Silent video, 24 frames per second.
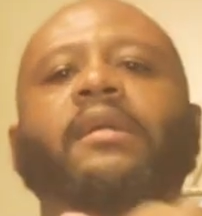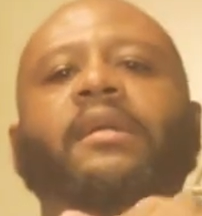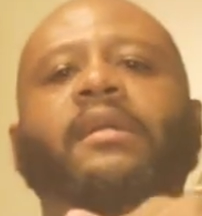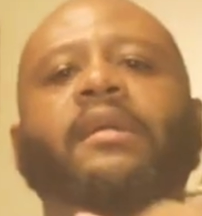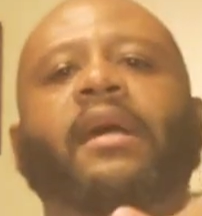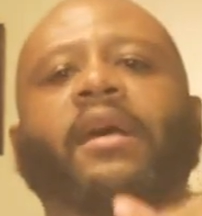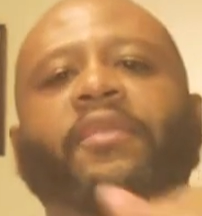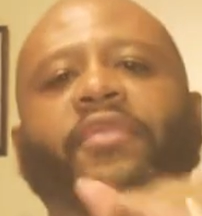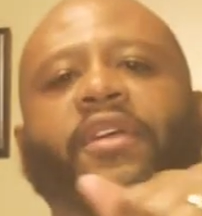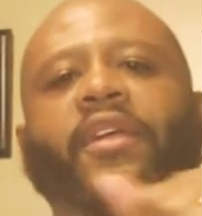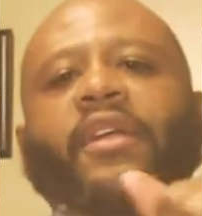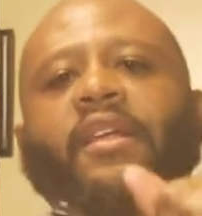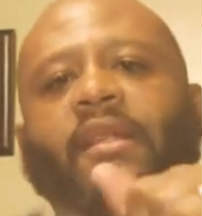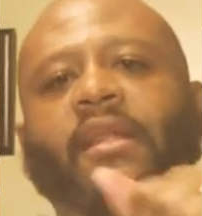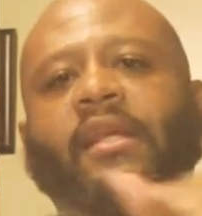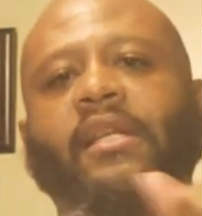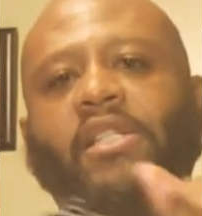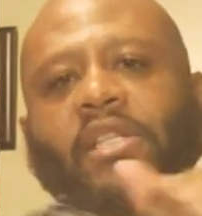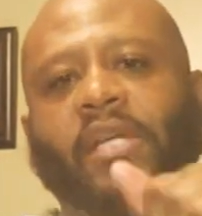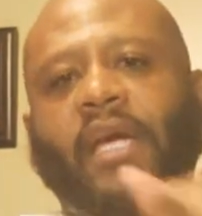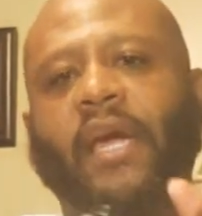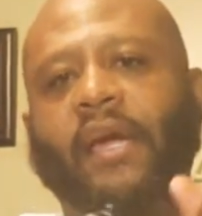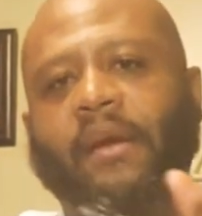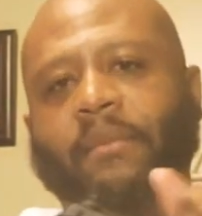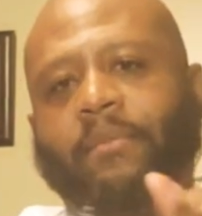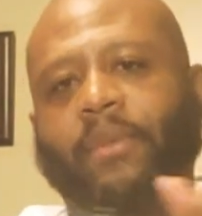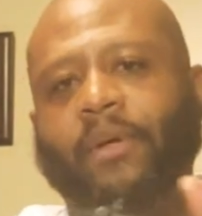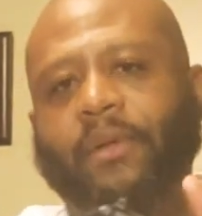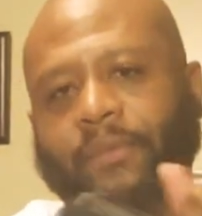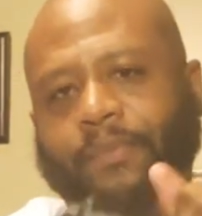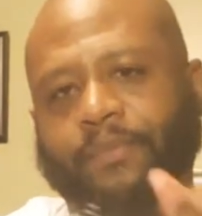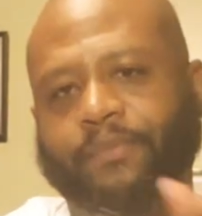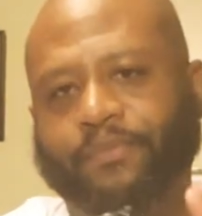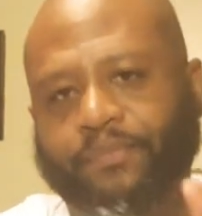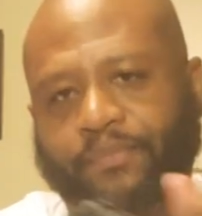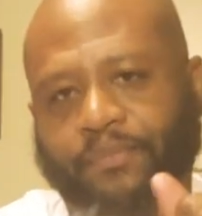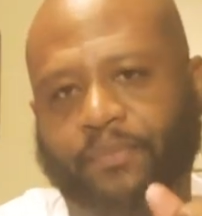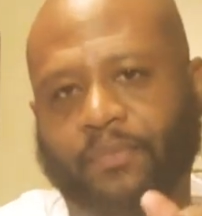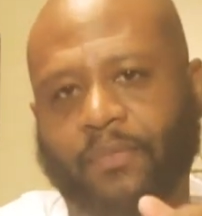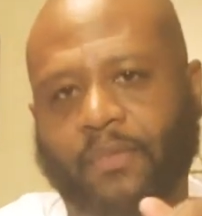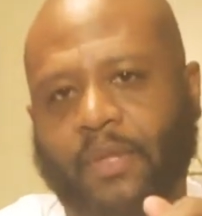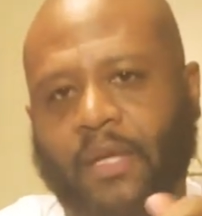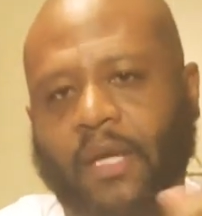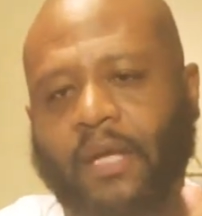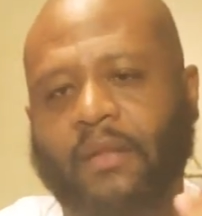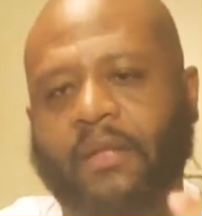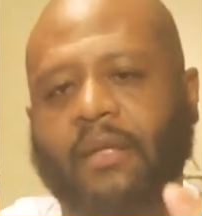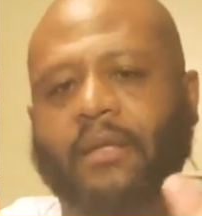Nothing in the chamber,
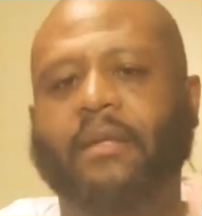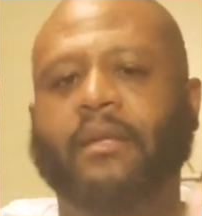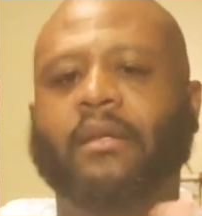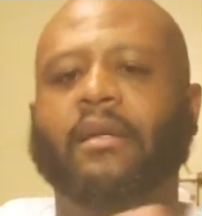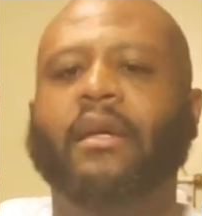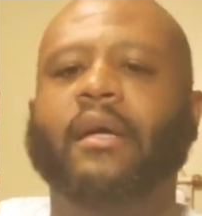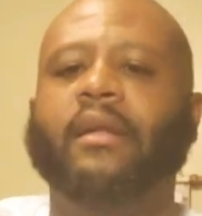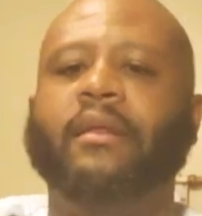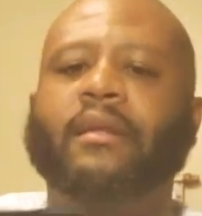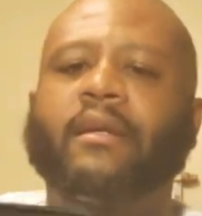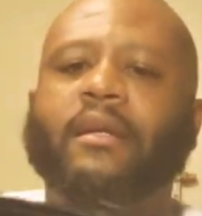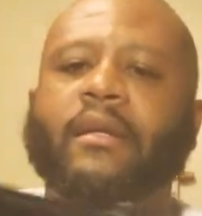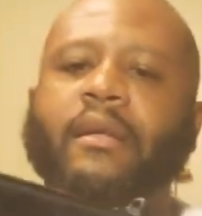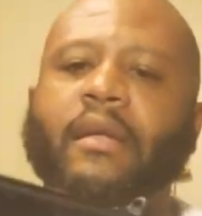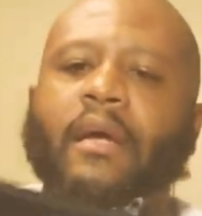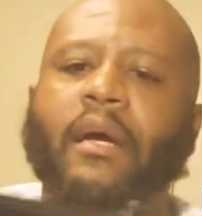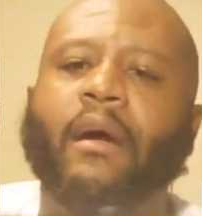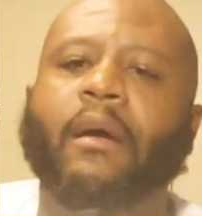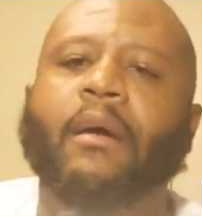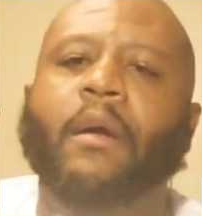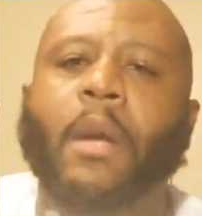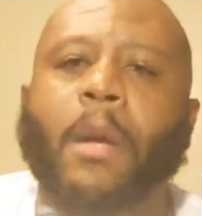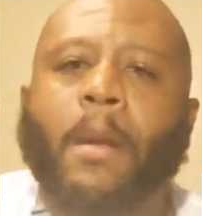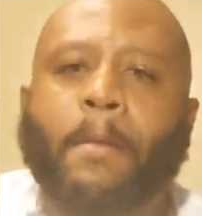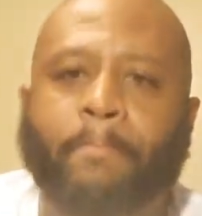nothing, nothing there.